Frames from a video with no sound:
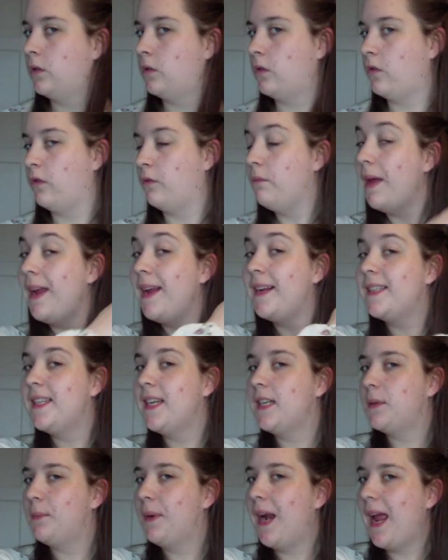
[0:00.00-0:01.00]
sort of makes
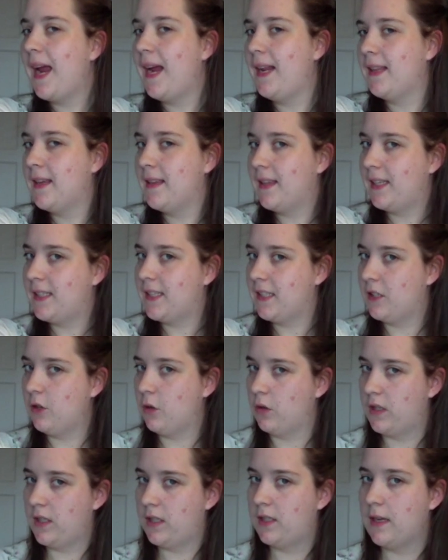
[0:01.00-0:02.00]
it plain that this is
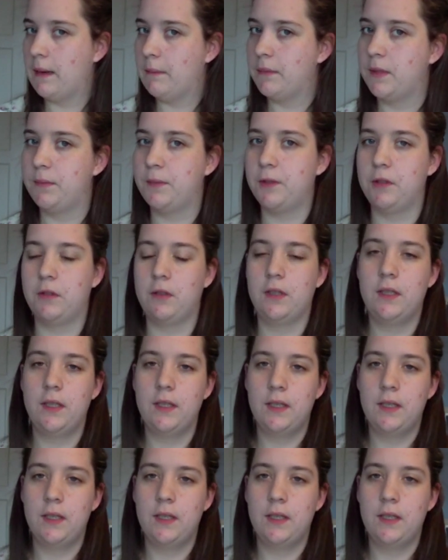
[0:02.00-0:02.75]
not acceptable.